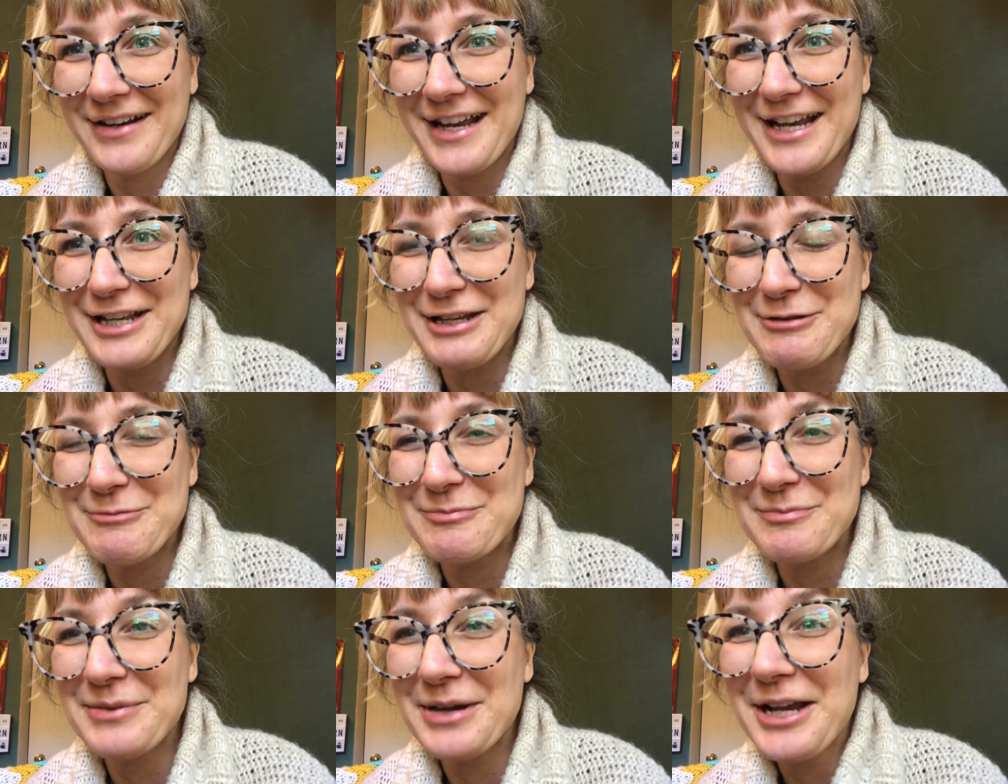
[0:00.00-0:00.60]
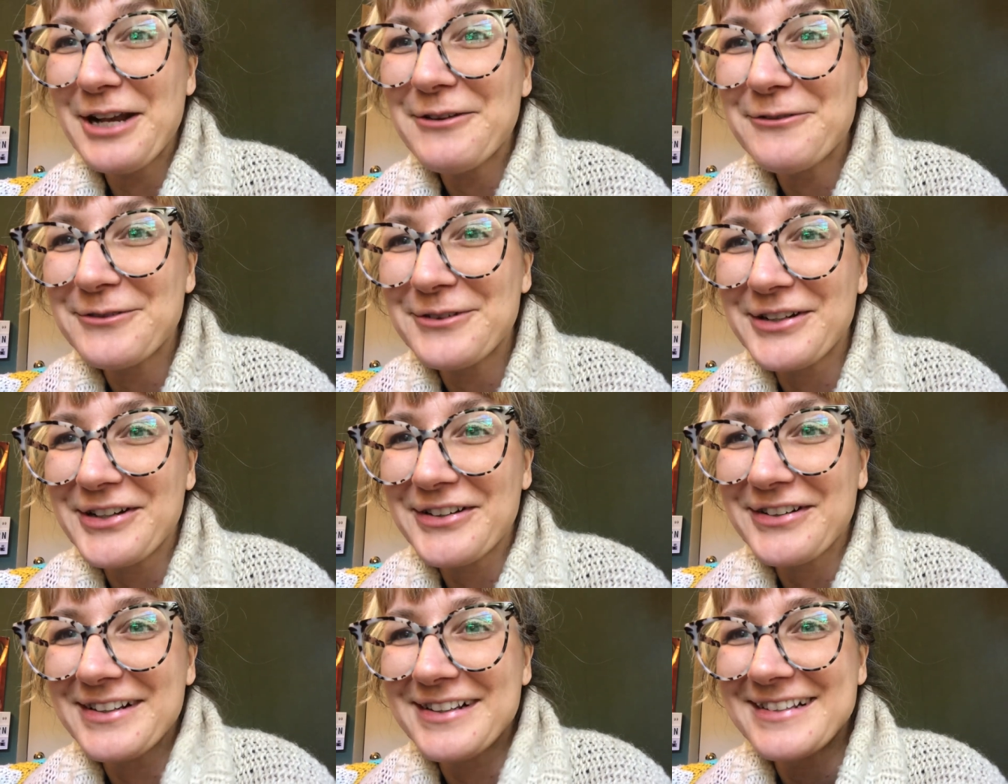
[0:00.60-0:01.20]
And you might have
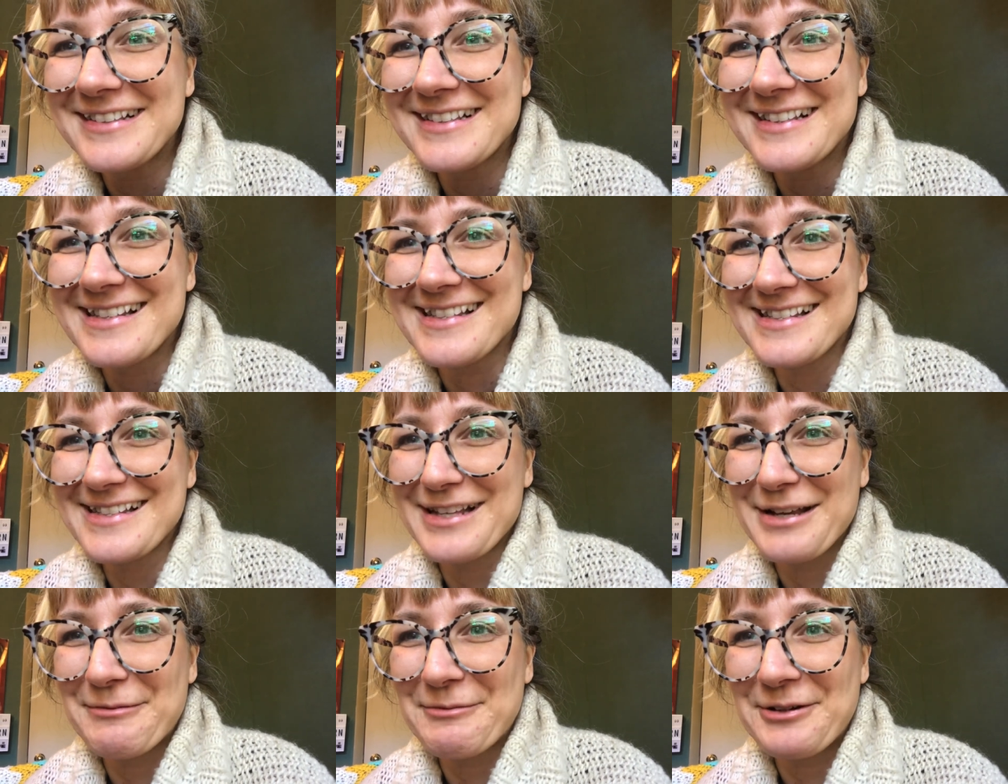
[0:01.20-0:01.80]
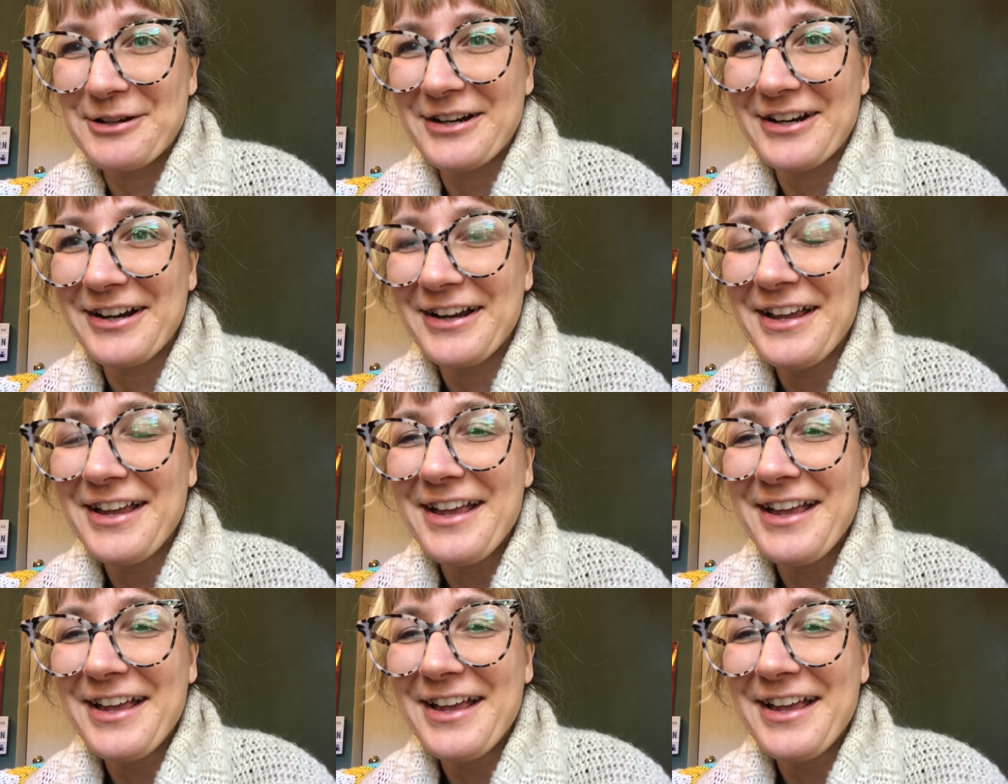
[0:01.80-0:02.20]
noticed this summer